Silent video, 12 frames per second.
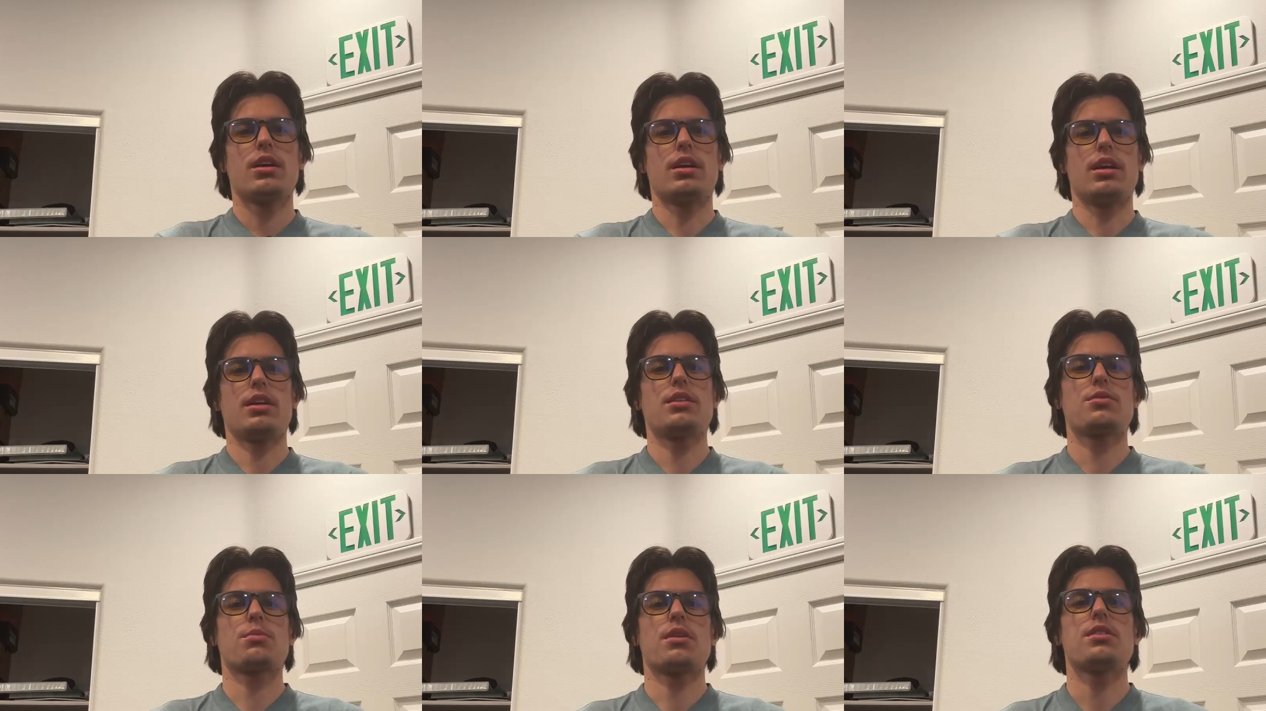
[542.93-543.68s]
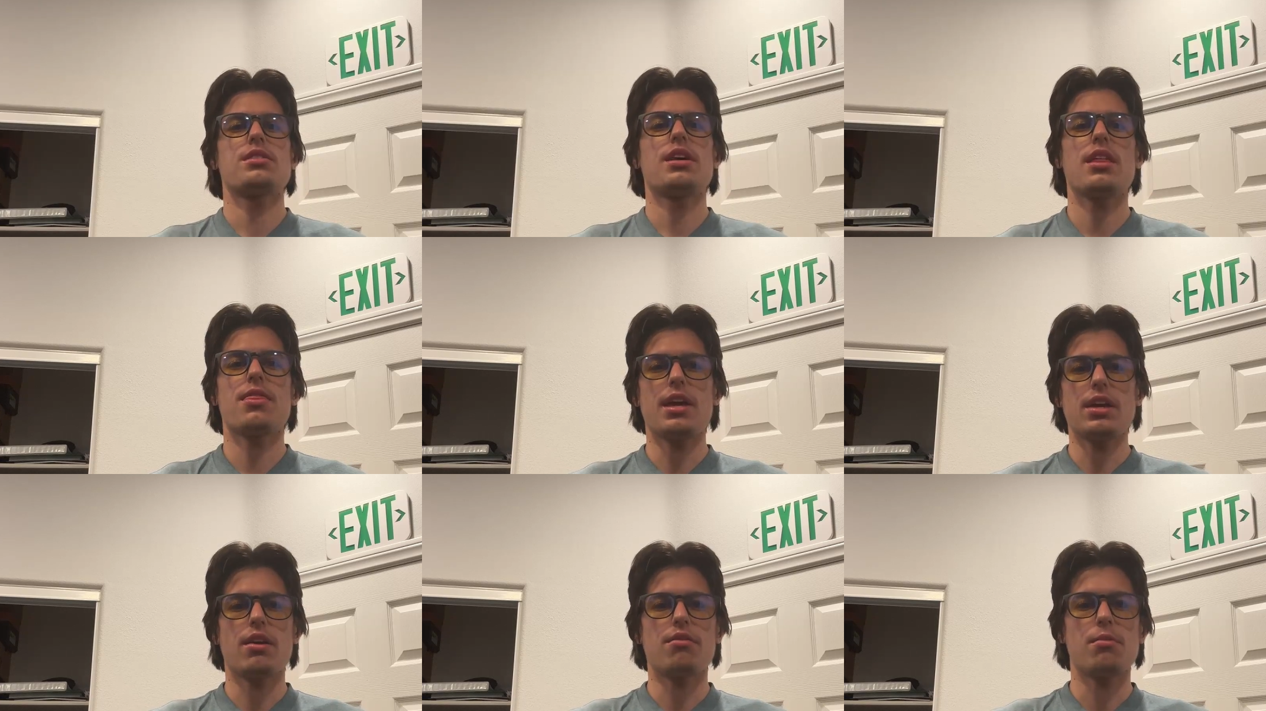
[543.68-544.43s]
And I just want to say
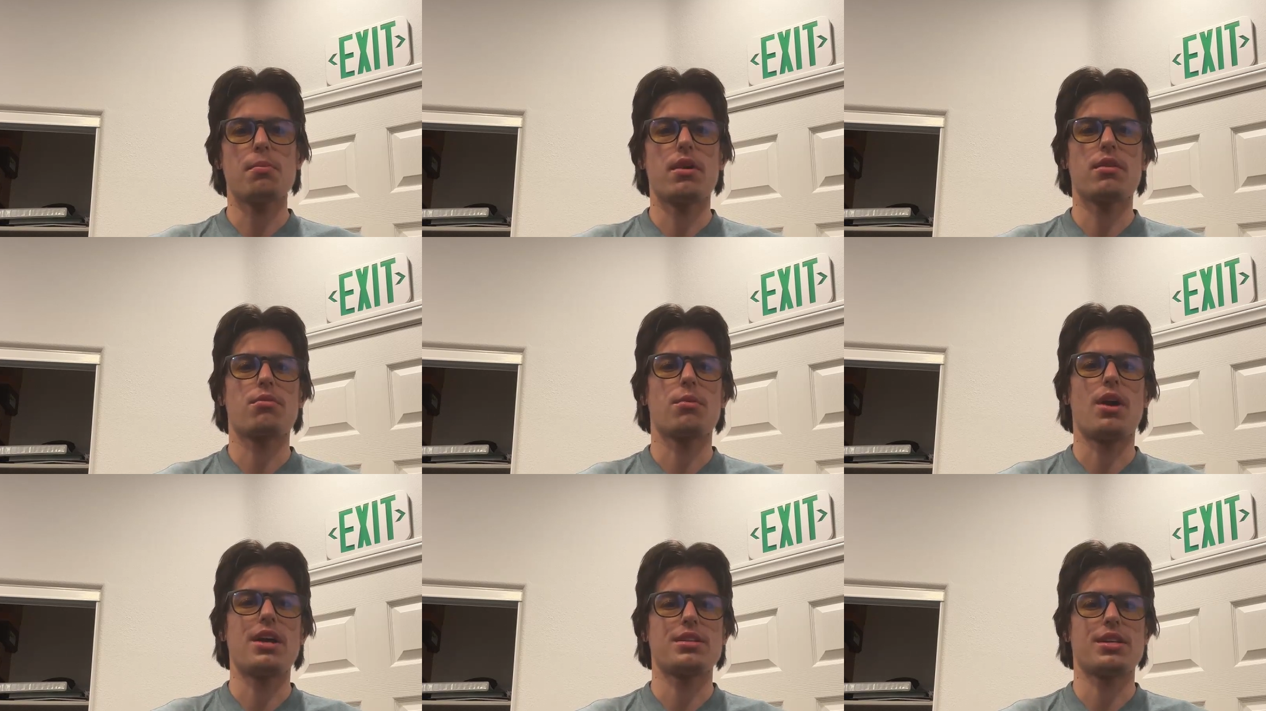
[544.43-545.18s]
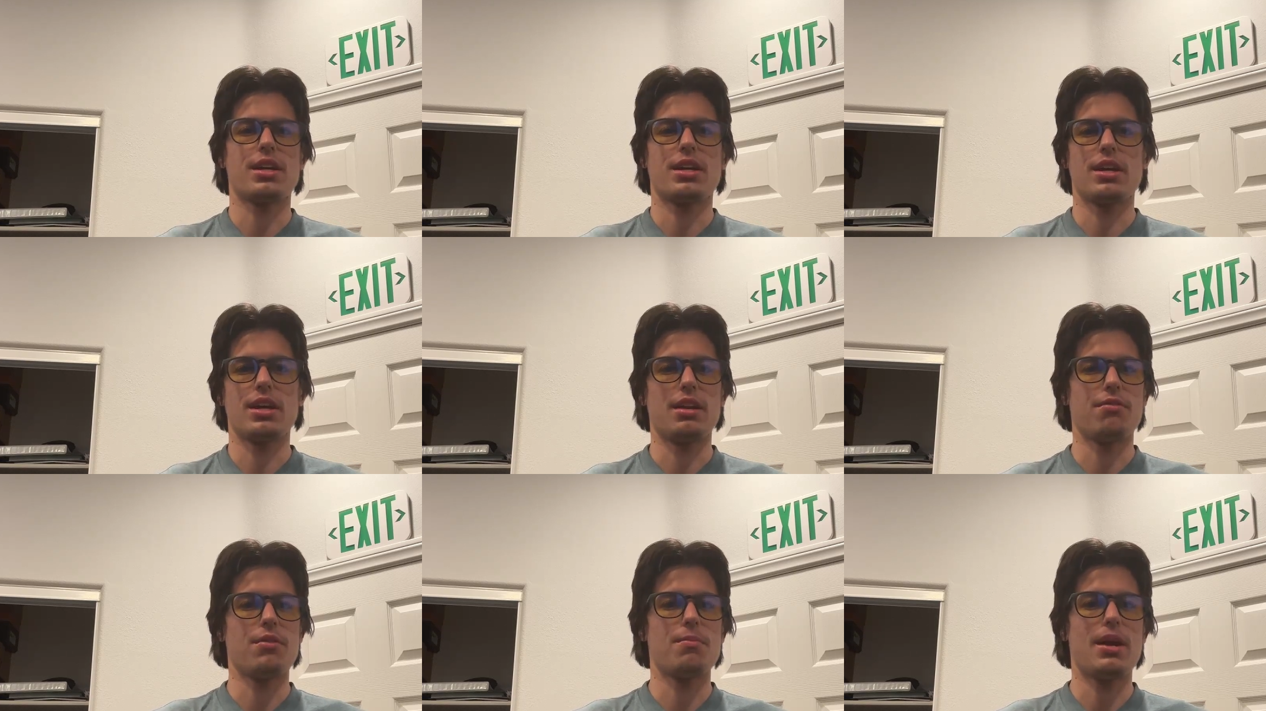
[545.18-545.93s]
thank you everybody for watching, and
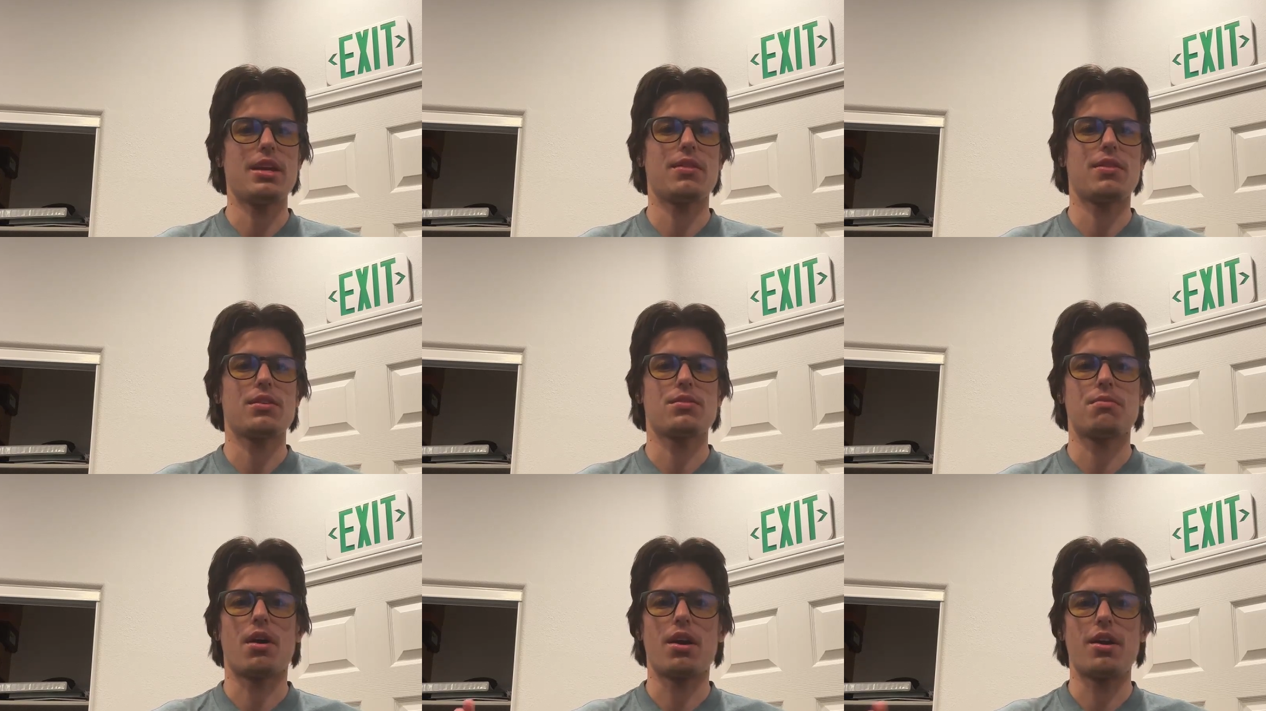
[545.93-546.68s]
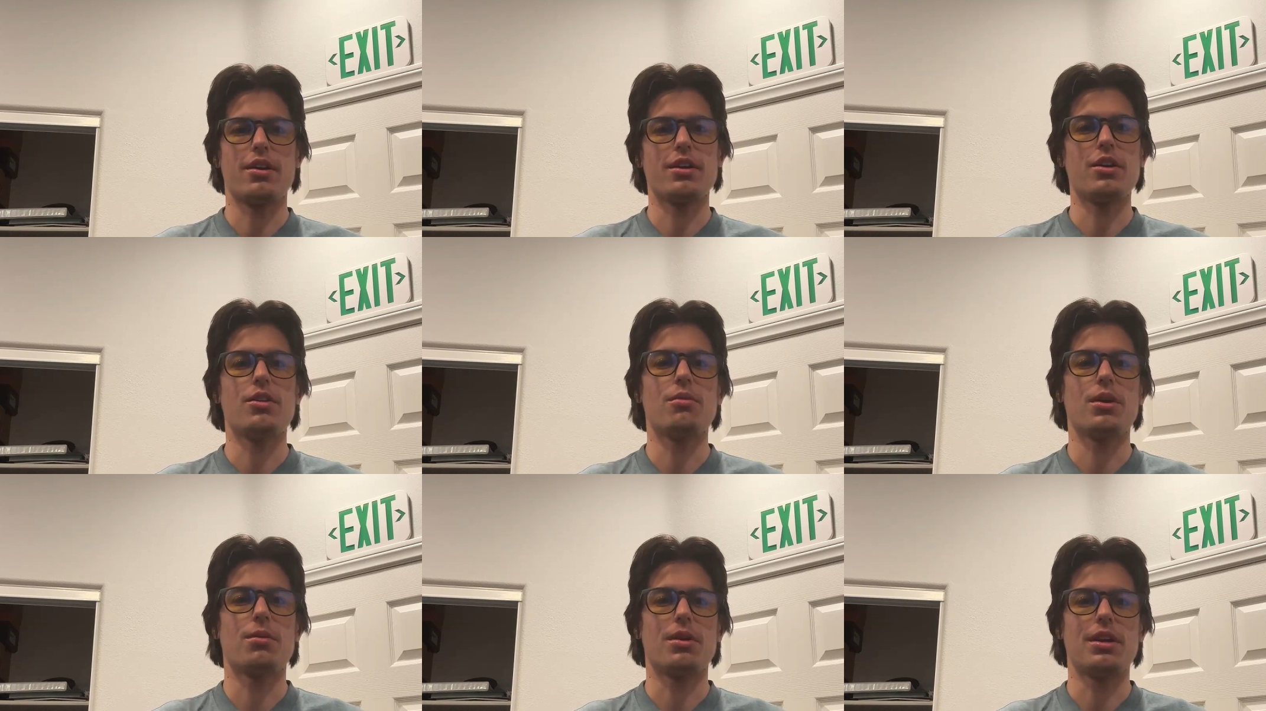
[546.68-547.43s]
if you made it this far, you're a
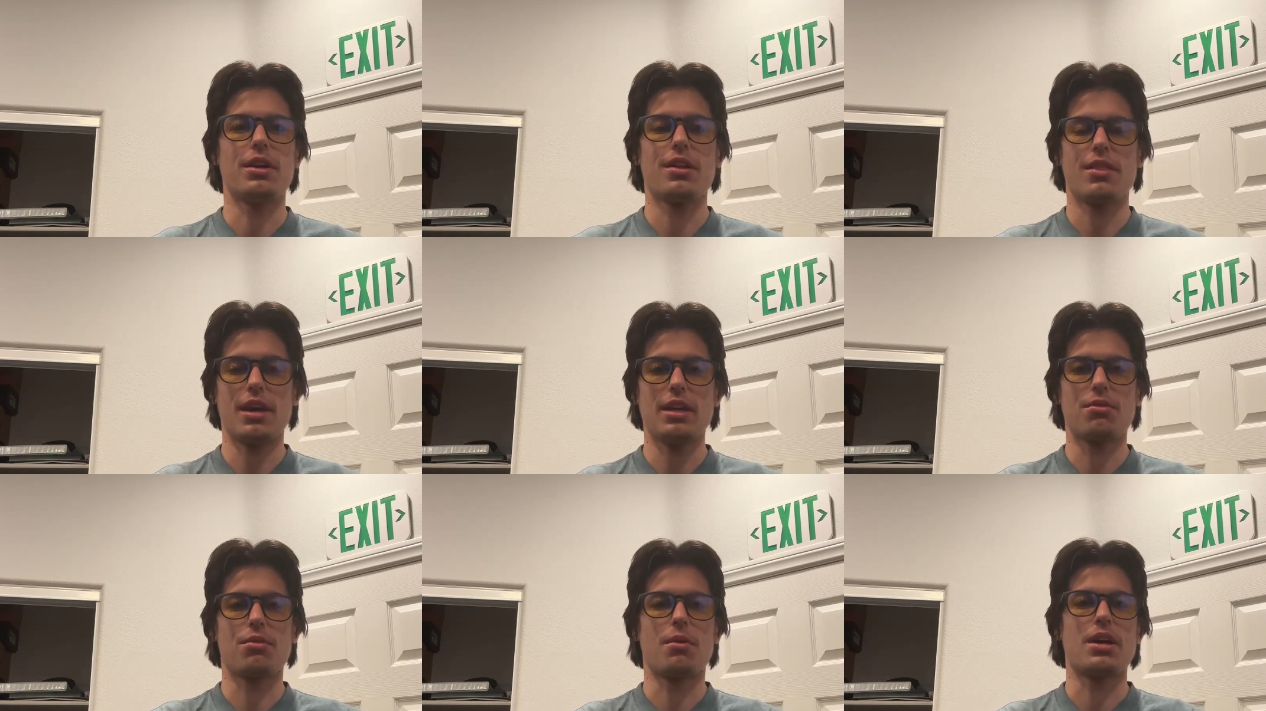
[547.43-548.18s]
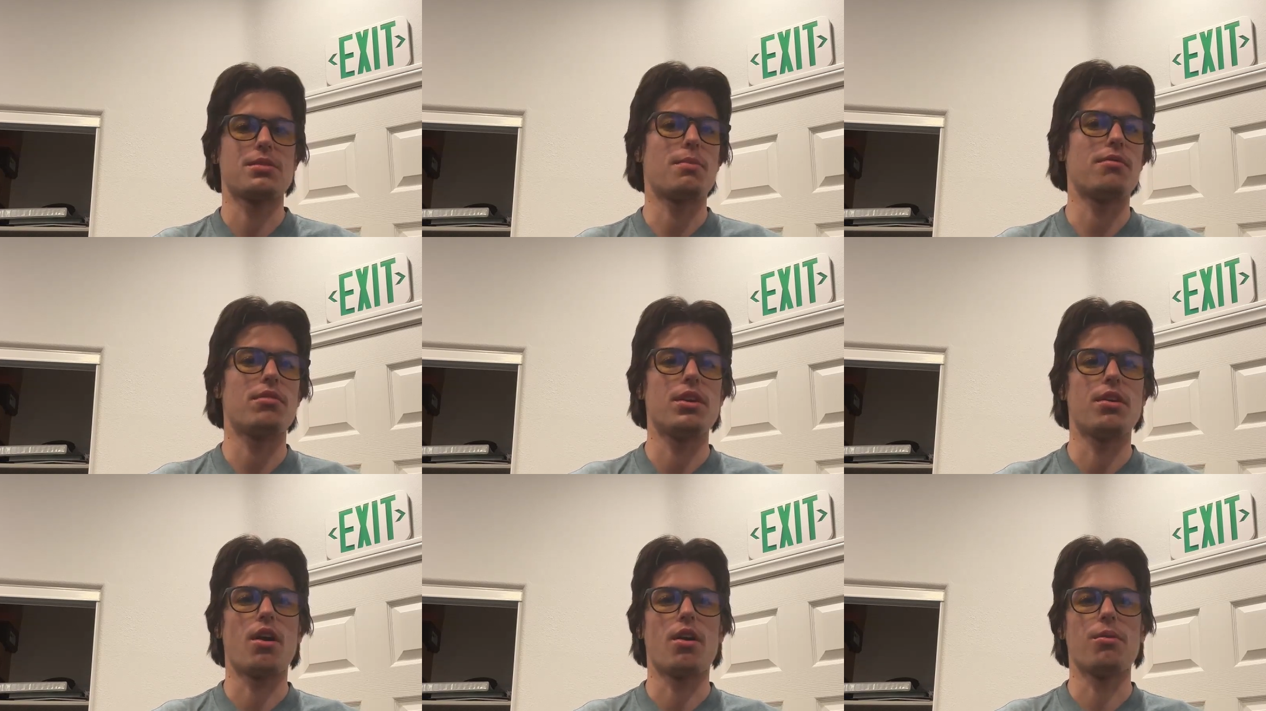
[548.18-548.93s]
real one. Thank you for watching my
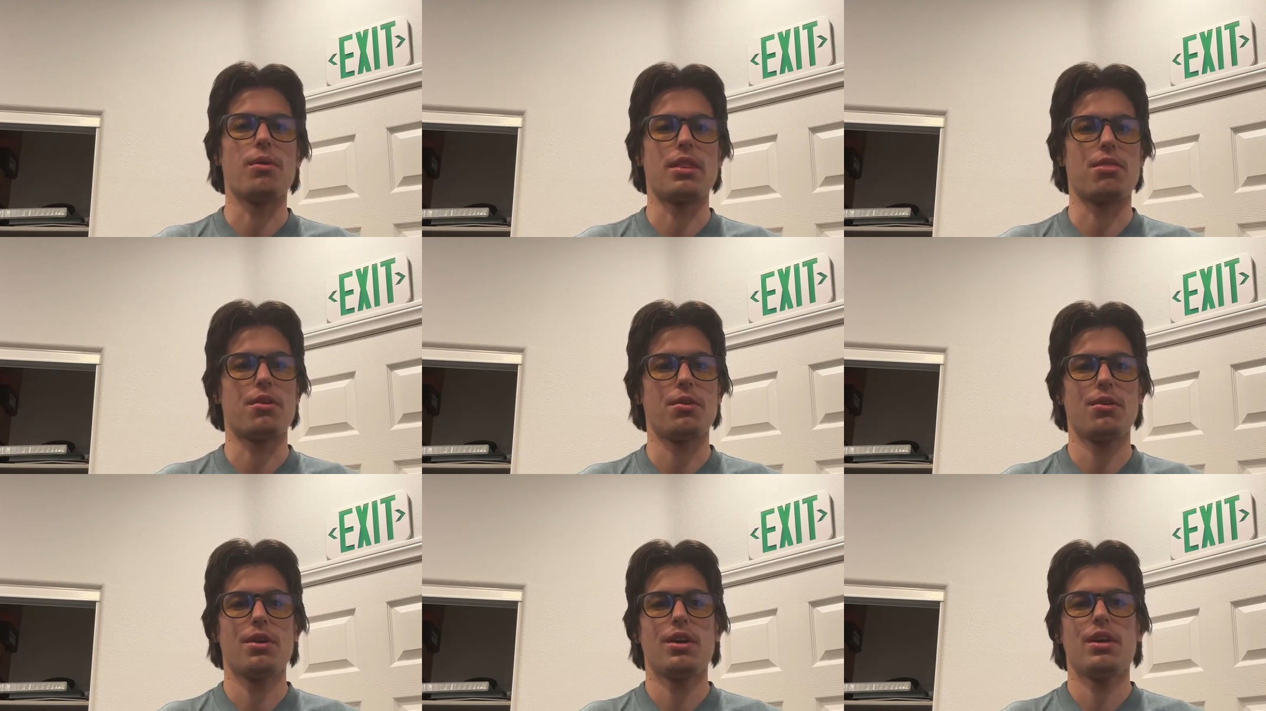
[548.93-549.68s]
video all the way through.